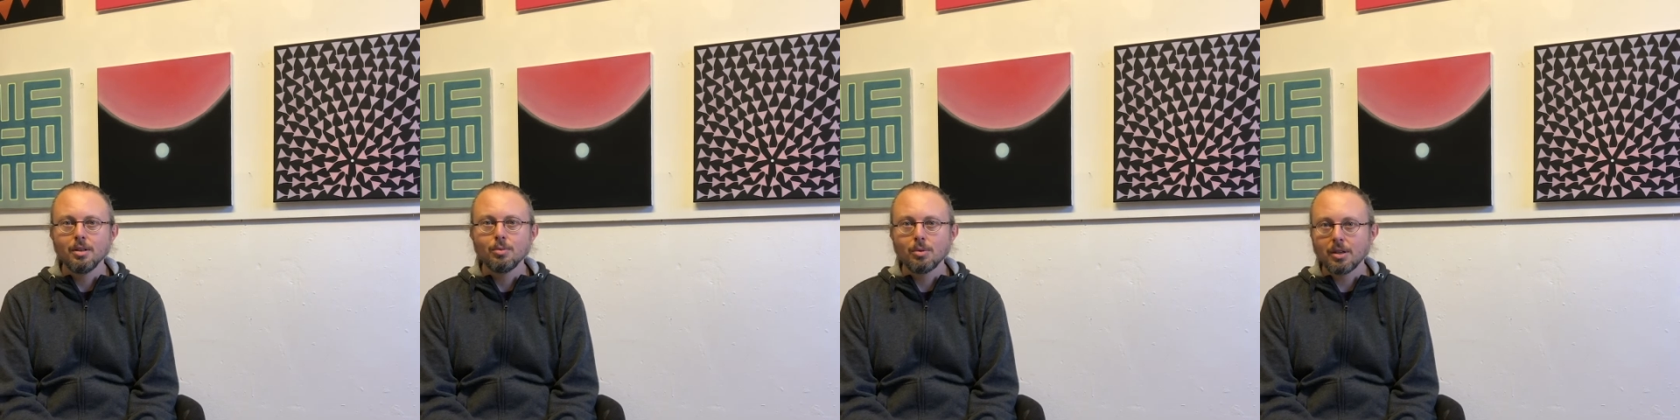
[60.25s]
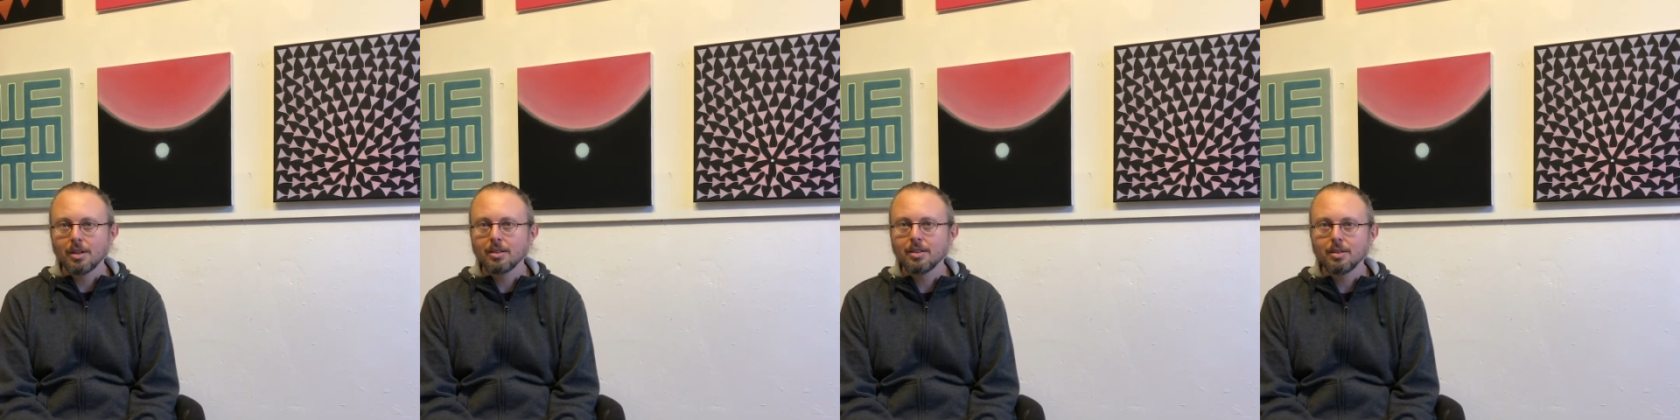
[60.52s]

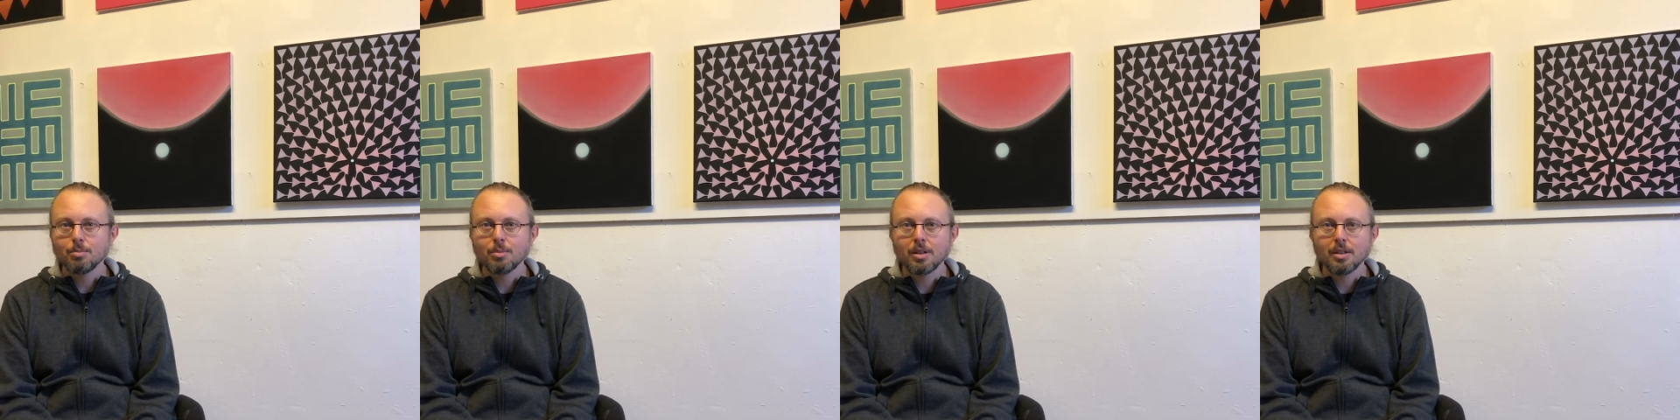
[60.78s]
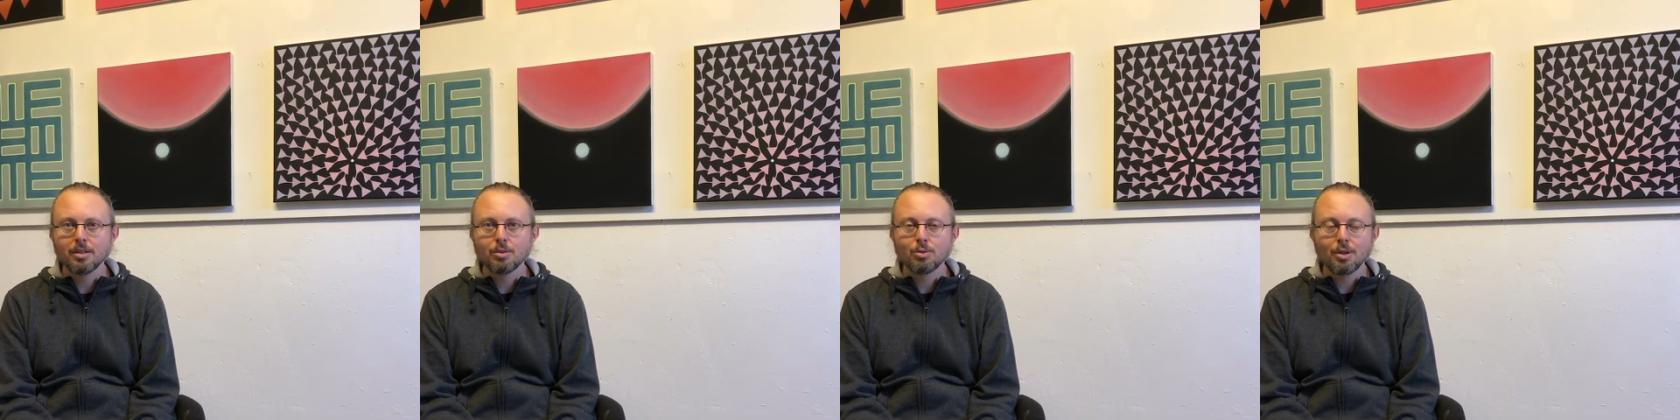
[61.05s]
where I did
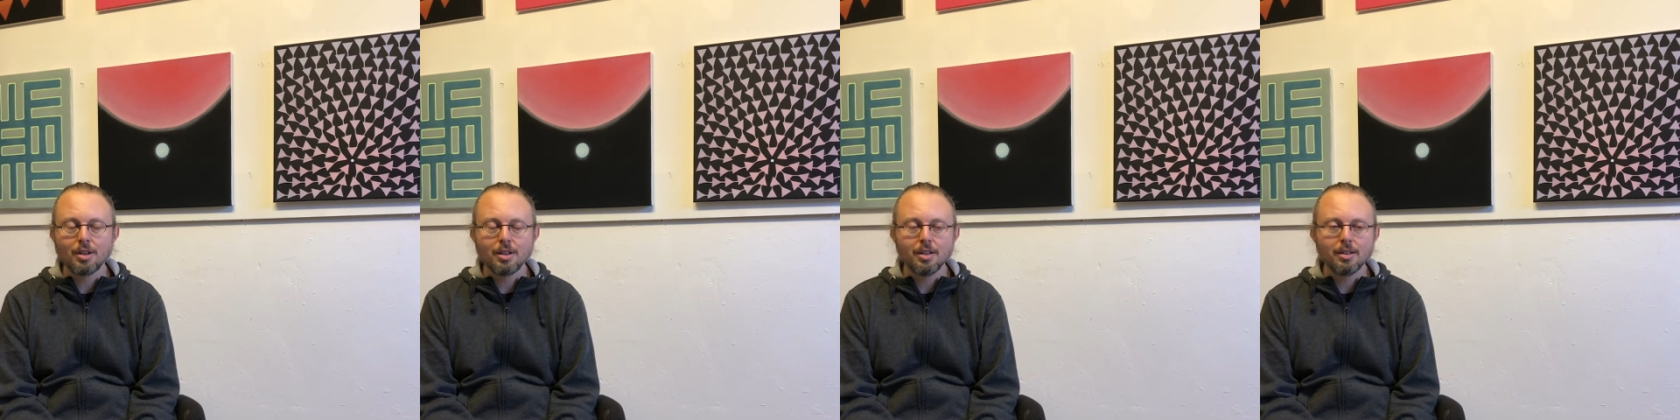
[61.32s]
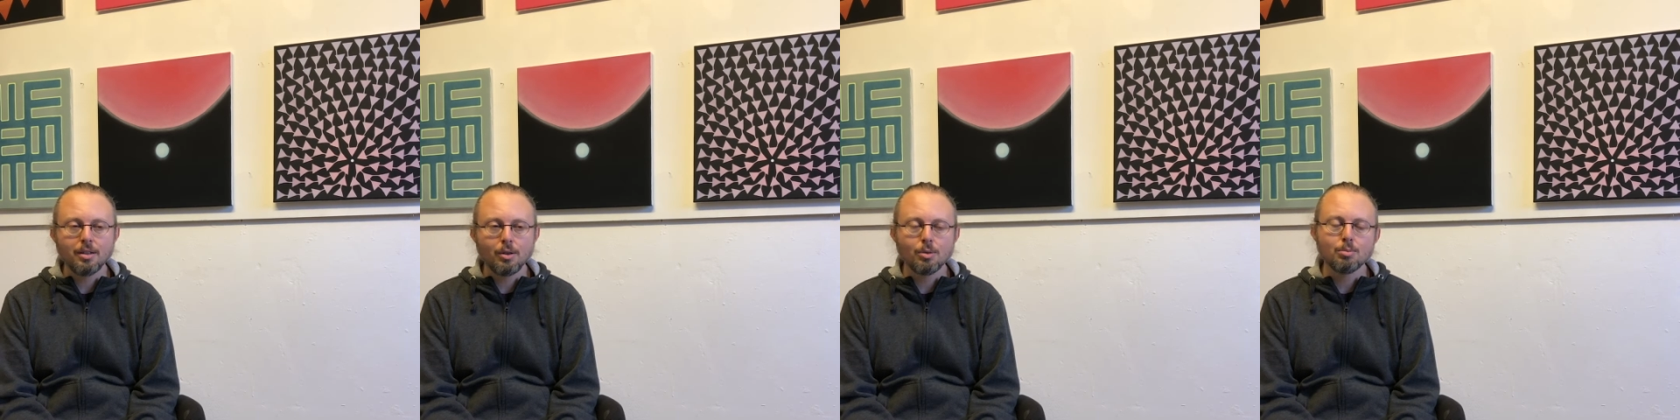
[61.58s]
my
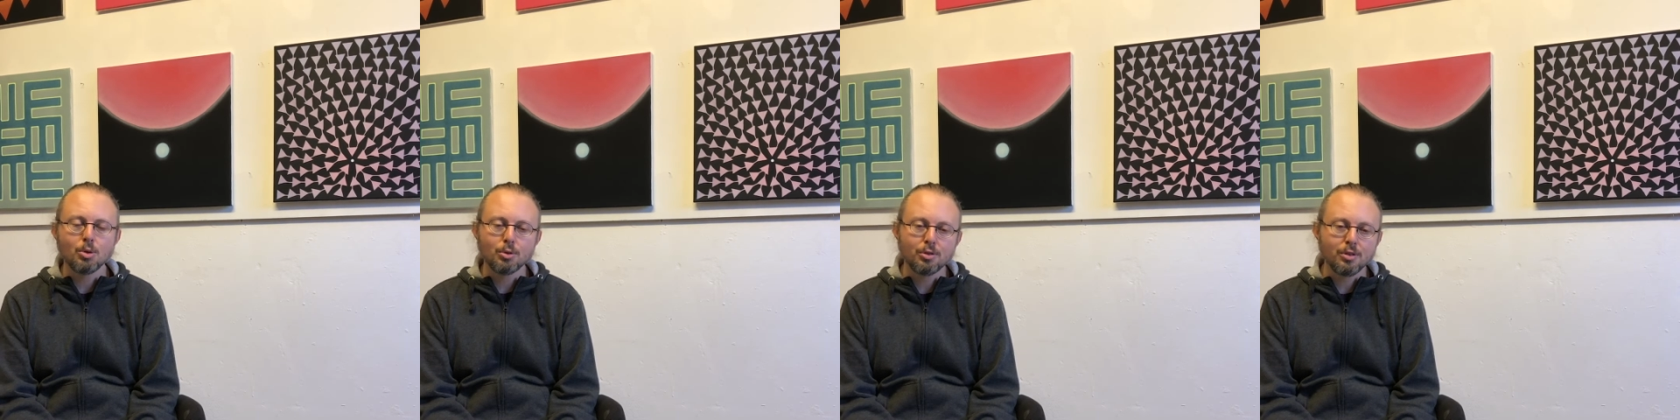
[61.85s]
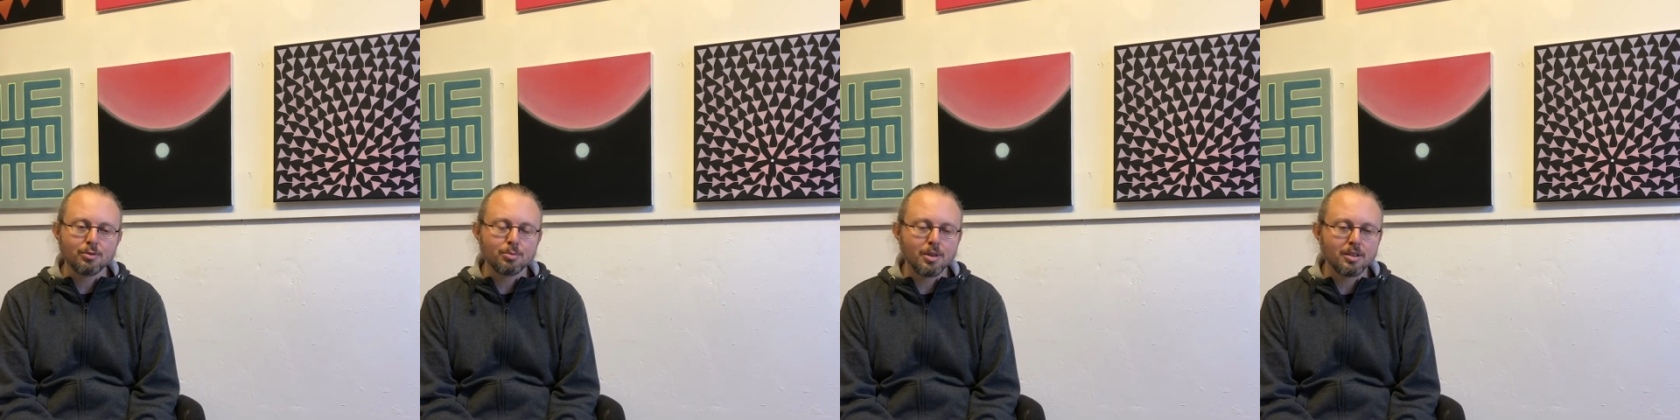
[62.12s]
training or most
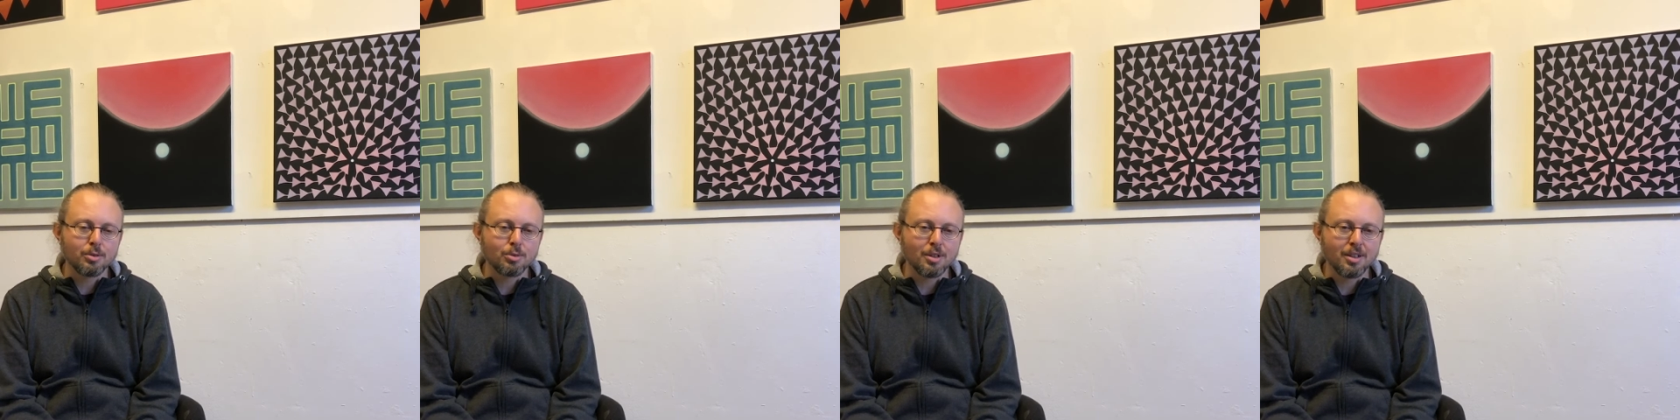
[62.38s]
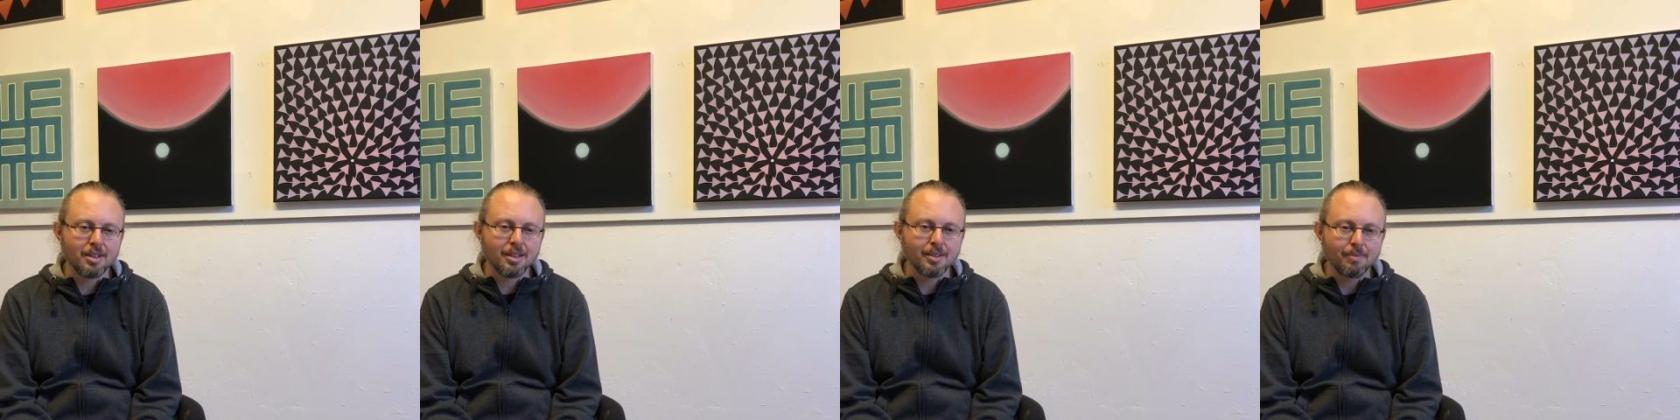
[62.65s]
of my
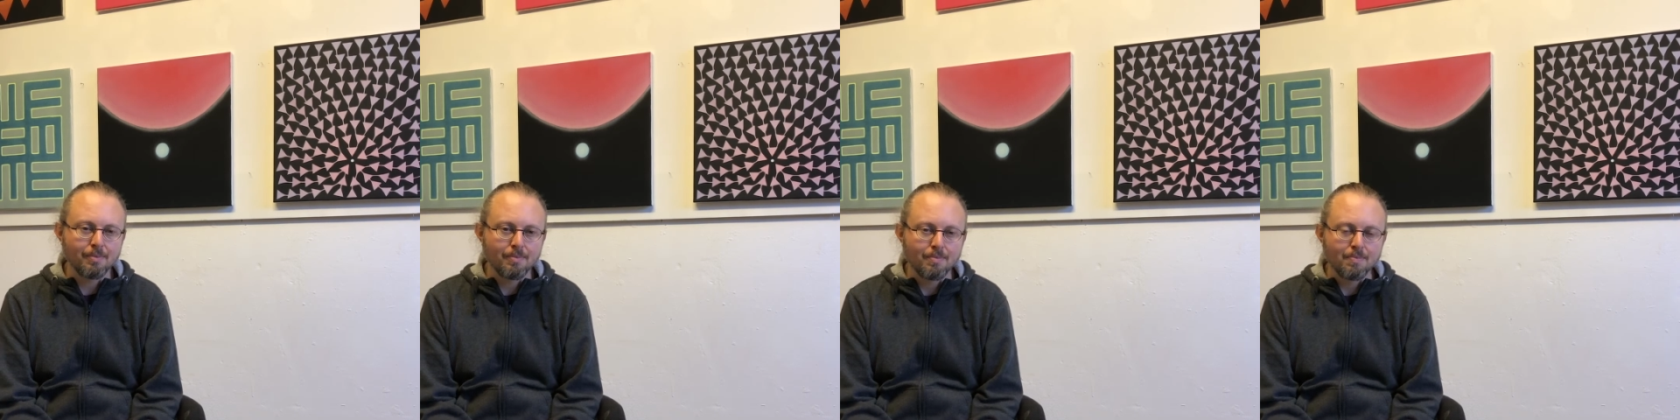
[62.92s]
training,